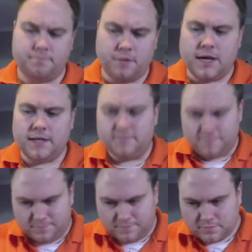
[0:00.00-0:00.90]
but
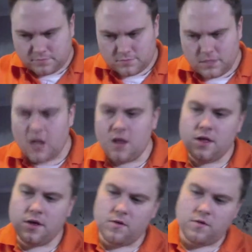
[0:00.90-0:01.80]

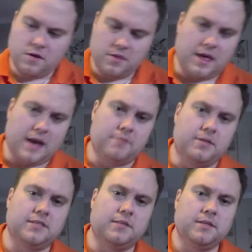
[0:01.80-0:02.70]
thought I'd
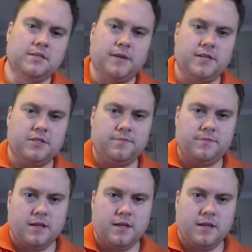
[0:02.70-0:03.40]
bring something special.